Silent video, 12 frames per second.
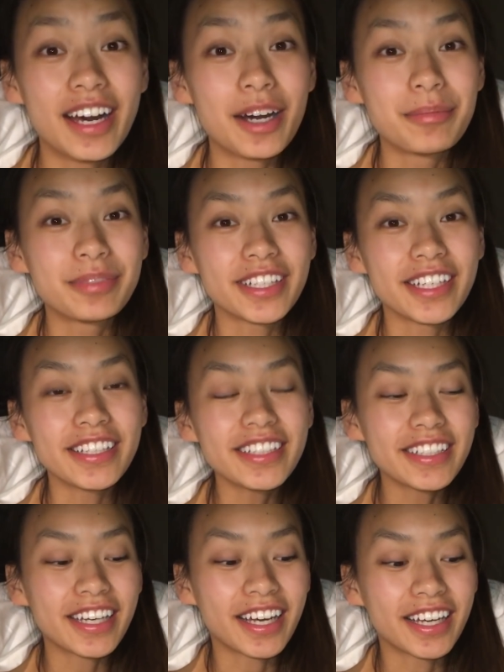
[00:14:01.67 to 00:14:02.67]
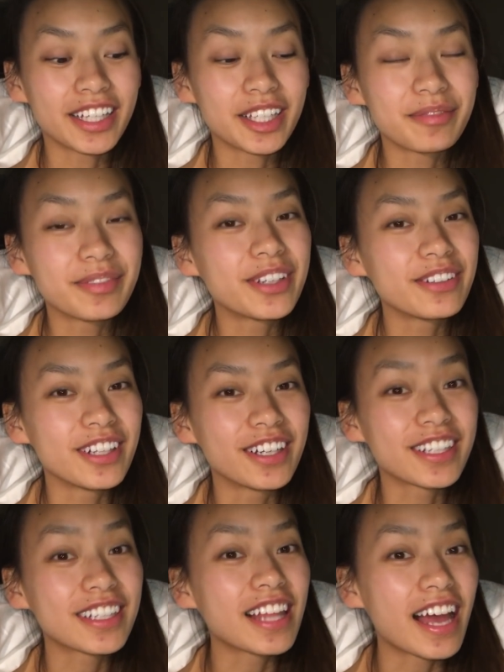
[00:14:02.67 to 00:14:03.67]
Update I am no
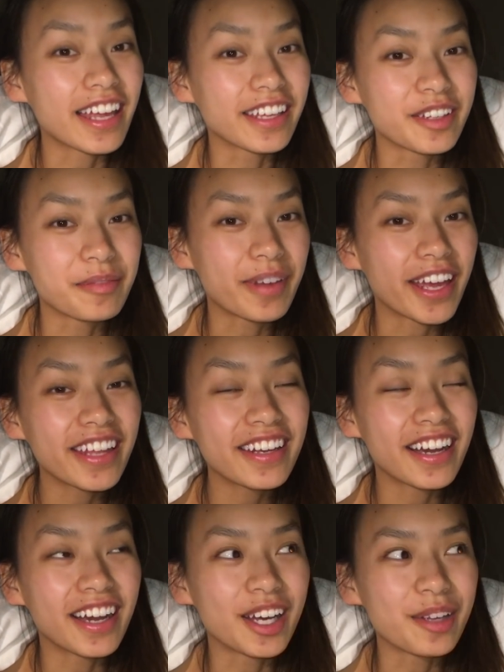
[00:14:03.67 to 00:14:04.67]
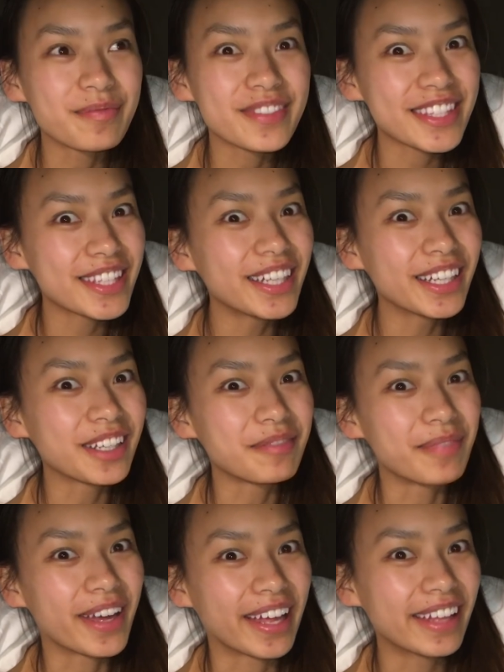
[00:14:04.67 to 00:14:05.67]
longer lying in bed, I'm sitting
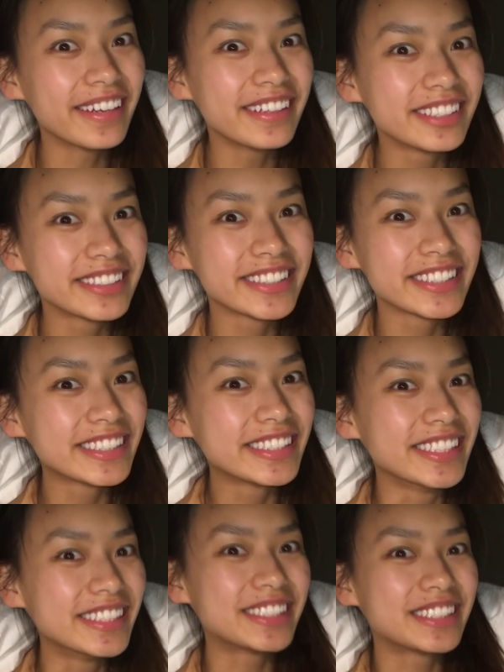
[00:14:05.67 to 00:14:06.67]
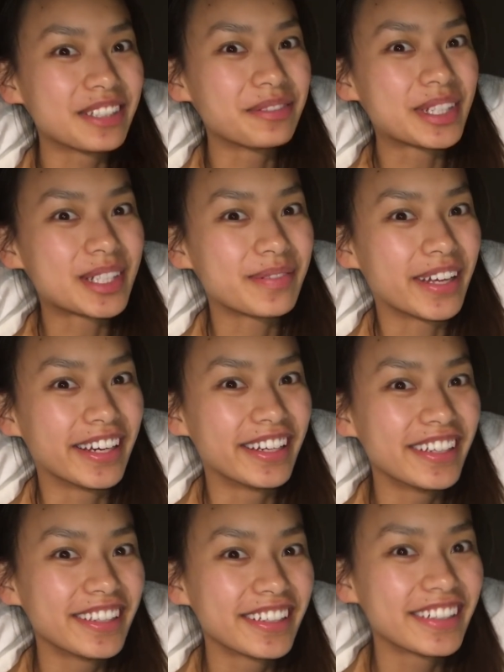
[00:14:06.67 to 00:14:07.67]
in bed. So much better.